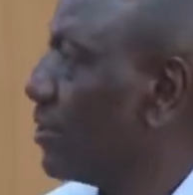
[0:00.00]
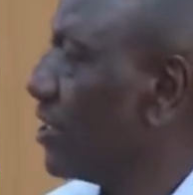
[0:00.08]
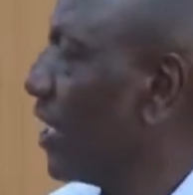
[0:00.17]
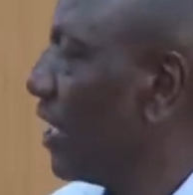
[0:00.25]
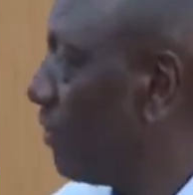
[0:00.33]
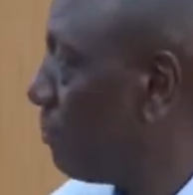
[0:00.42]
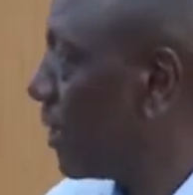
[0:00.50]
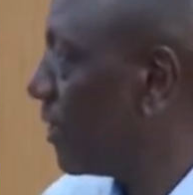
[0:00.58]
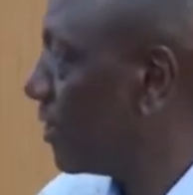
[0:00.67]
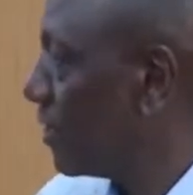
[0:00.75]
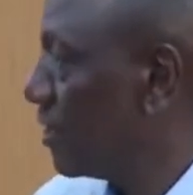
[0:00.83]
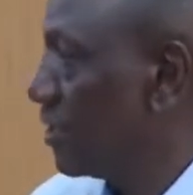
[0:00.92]
with
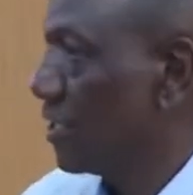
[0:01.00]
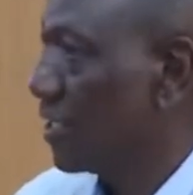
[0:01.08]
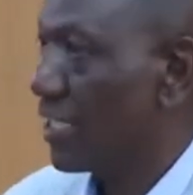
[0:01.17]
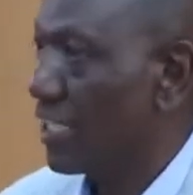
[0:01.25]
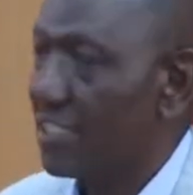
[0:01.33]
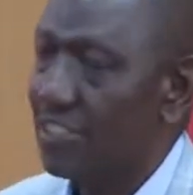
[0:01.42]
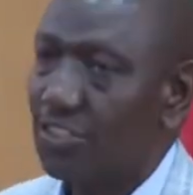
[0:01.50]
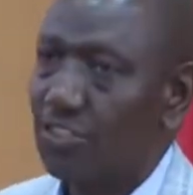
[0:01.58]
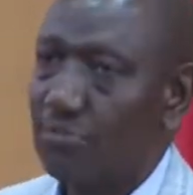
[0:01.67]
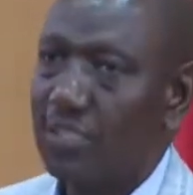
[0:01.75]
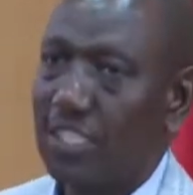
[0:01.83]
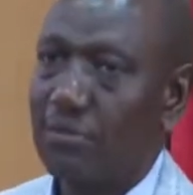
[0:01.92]
government. Kenyans
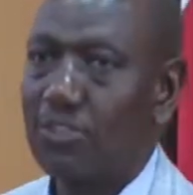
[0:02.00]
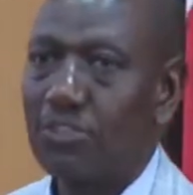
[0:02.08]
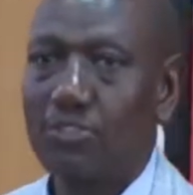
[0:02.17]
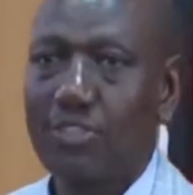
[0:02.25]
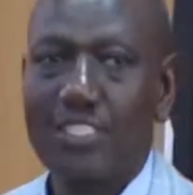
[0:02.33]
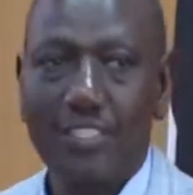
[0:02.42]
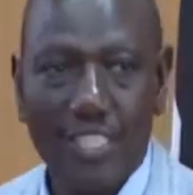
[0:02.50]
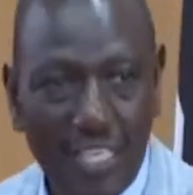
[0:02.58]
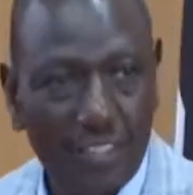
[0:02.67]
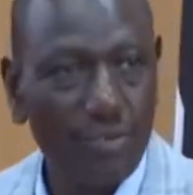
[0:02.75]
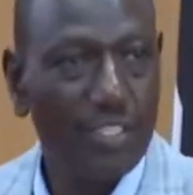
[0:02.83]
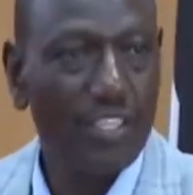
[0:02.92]
should be able to
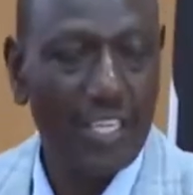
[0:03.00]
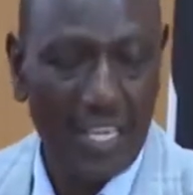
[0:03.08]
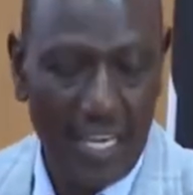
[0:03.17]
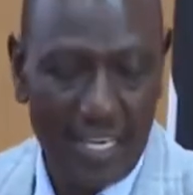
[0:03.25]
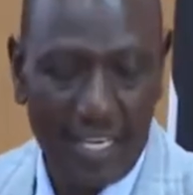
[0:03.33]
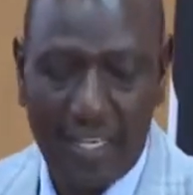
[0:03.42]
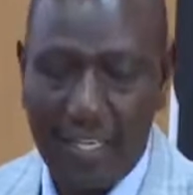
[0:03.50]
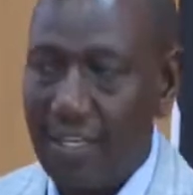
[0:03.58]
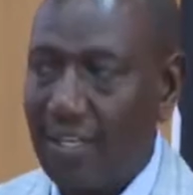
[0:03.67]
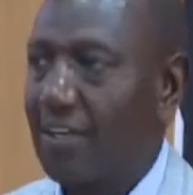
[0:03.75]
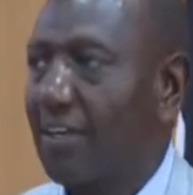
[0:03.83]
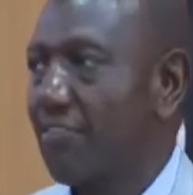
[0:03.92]
transact with KRA
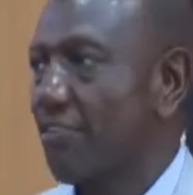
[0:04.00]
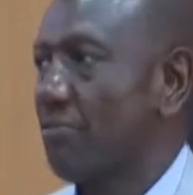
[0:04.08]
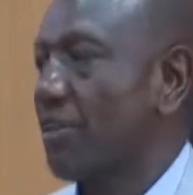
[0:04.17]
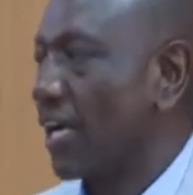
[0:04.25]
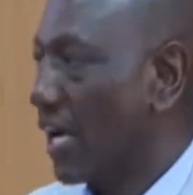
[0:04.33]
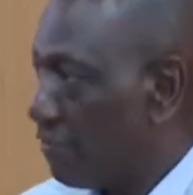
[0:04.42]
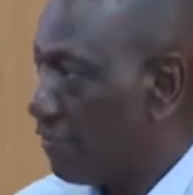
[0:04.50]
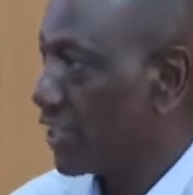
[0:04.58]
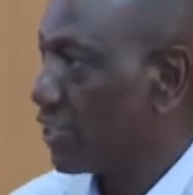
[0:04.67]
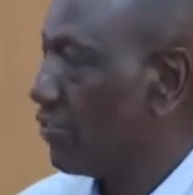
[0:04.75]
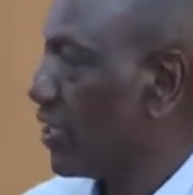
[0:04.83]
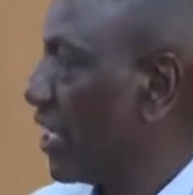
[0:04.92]
from the
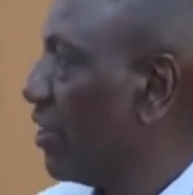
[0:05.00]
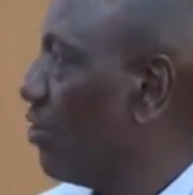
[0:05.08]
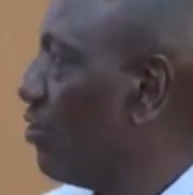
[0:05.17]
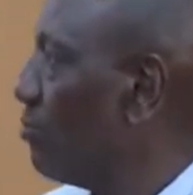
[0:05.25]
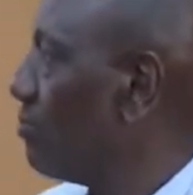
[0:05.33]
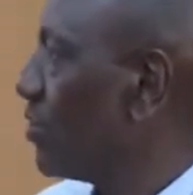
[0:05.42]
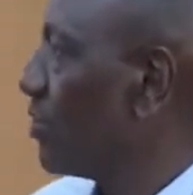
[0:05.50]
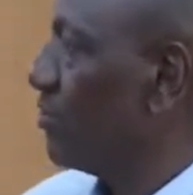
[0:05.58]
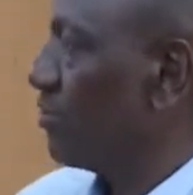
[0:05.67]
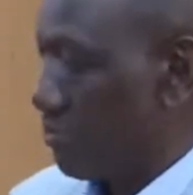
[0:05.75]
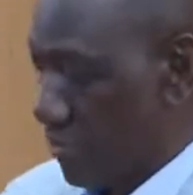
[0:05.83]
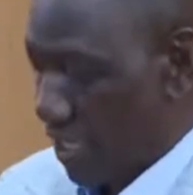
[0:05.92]
comfort of their homes,
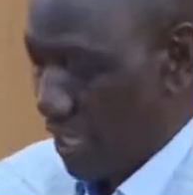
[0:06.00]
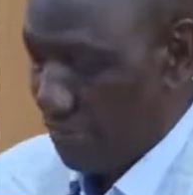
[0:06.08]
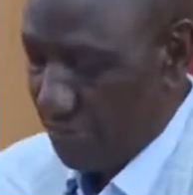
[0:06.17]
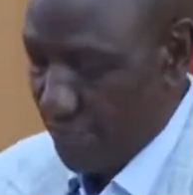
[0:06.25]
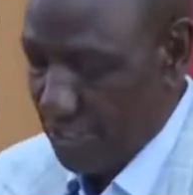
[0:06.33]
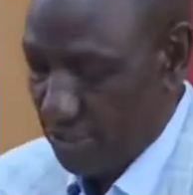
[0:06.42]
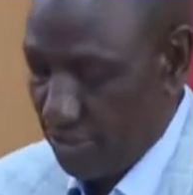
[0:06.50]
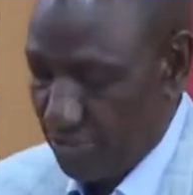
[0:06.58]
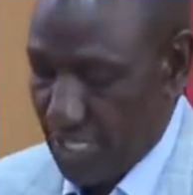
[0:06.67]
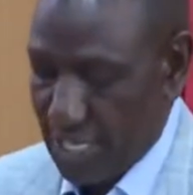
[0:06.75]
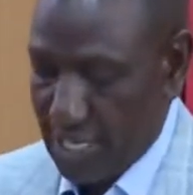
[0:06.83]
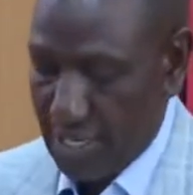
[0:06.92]
from the comfort of
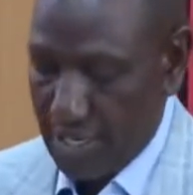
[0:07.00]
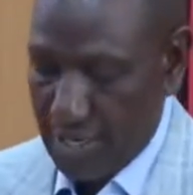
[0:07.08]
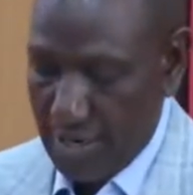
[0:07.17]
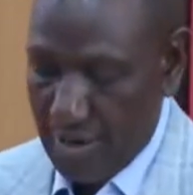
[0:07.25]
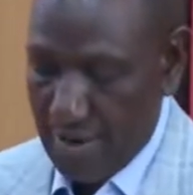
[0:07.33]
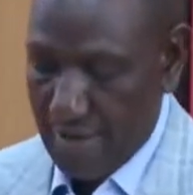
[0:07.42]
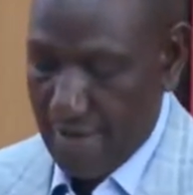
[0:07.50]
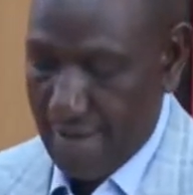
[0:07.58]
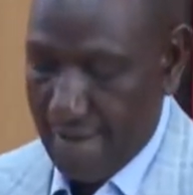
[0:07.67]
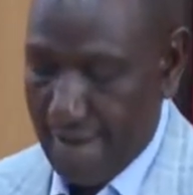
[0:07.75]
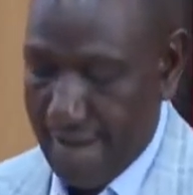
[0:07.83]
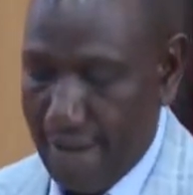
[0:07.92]
their
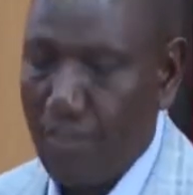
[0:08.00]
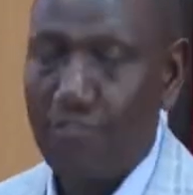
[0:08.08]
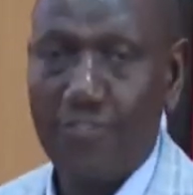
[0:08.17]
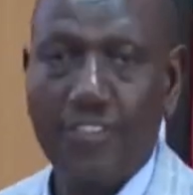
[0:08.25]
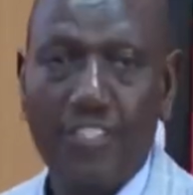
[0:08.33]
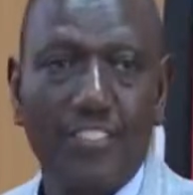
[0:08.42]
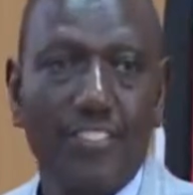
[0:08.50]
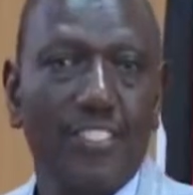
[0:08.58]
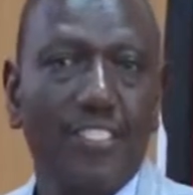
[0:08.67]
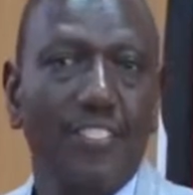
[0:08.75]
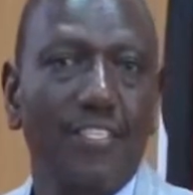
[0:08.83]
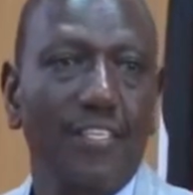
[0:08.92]

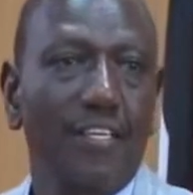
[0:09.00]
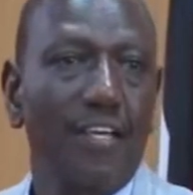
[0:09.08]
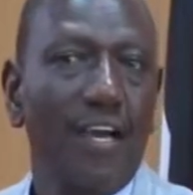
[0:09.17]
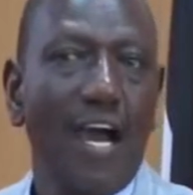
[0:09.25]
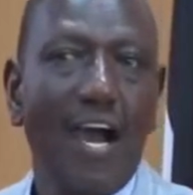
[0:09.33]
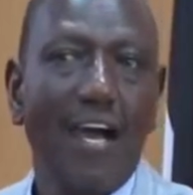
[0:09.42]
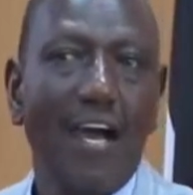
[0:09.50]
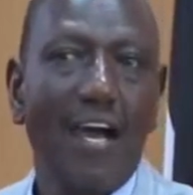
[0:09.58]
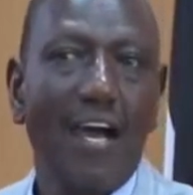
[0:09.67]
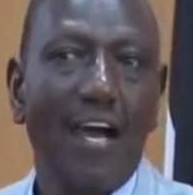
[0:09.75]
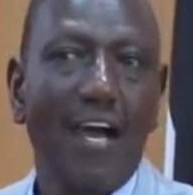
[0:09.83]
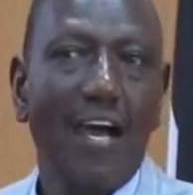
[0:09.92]
offices, and
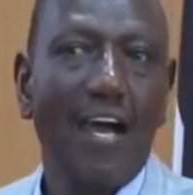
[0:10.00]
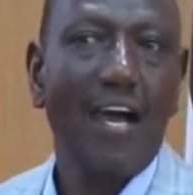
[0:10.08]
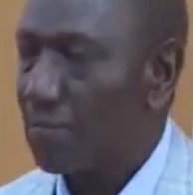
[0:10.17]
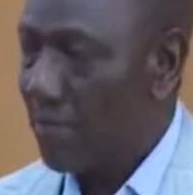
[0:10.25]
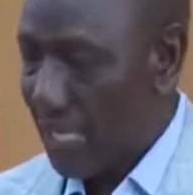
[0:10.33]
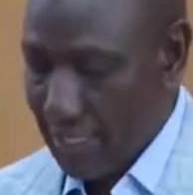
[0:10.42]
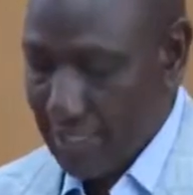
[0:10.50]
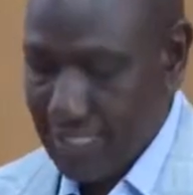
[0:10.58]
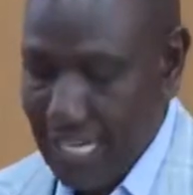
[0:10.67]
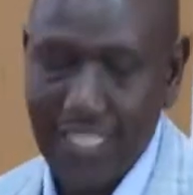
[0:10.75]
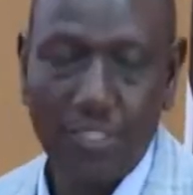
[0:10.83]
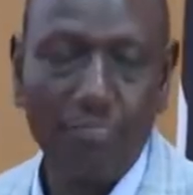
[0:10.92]
that we can make
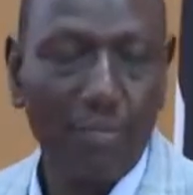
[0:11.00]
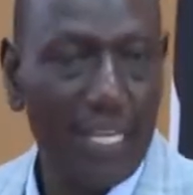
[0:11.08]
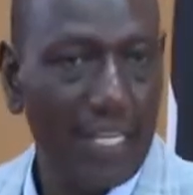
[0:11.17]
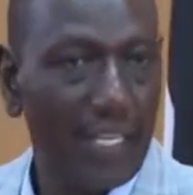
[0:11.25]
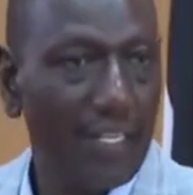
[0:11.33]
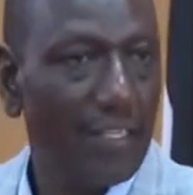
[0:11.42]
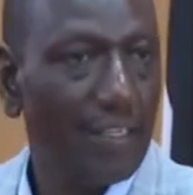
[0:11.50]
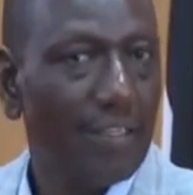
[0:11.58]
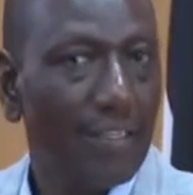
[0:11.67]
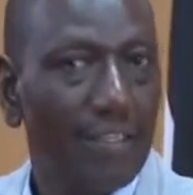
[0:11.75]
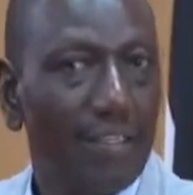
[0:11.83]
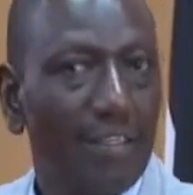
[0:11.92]
tax paying
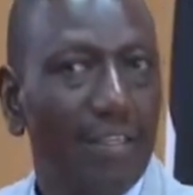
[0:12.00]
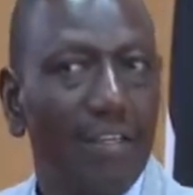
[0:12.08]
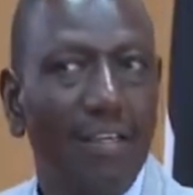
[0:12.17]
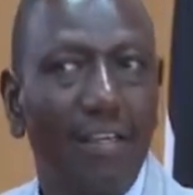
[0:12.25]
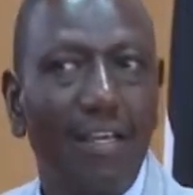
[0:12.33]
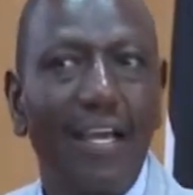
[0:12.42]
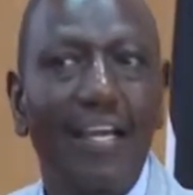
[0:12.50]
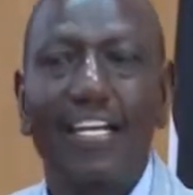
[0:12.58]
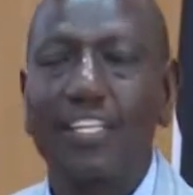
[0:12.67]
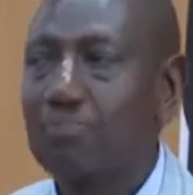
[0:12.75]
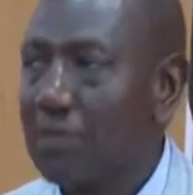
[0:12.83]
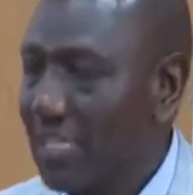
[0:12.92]
an
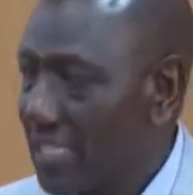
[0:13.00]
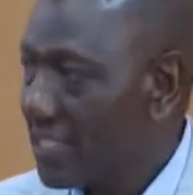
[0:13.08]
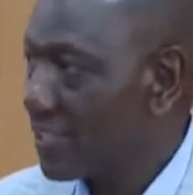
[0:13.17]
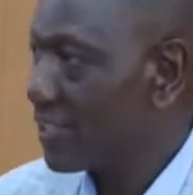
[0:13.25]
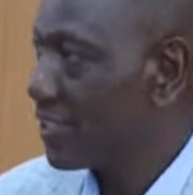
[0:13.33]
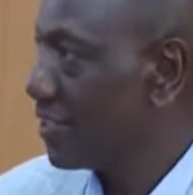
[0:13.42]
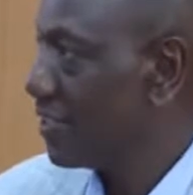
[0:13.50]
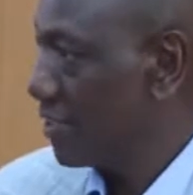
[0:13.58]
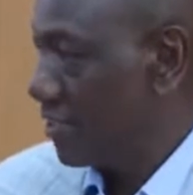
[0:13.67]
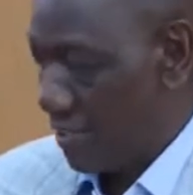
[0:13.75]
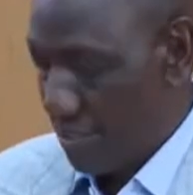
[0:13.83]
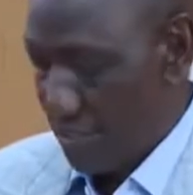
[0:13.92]
experience
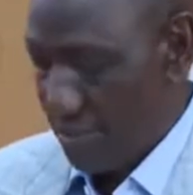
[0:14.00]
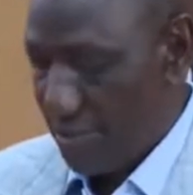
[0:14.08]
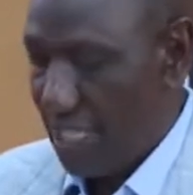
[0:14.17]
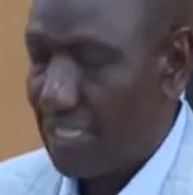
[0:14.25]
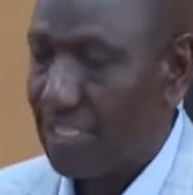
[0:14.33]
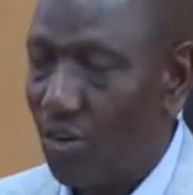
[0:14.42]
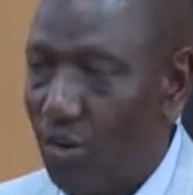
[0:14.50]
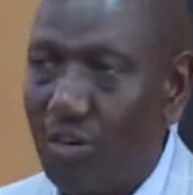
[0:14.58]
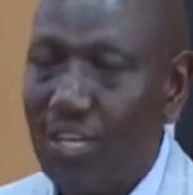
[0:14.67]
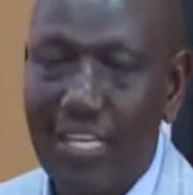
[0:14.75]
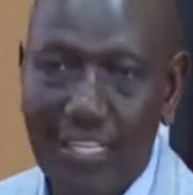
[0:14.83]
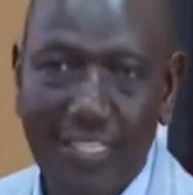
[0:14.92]
that all
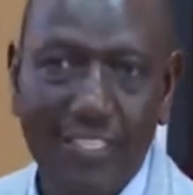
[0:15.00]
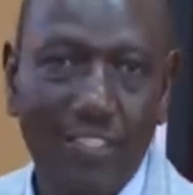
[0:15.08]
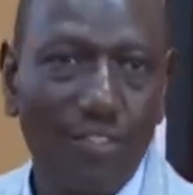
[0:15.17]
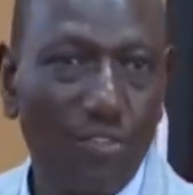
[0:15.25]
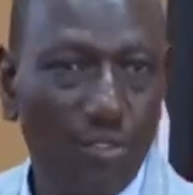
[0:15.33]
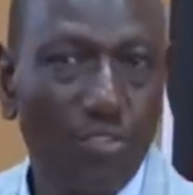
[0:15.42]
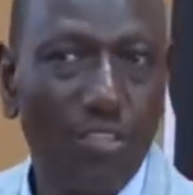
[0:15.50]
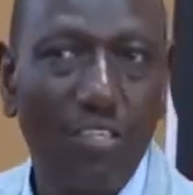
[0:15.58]
Kenyans look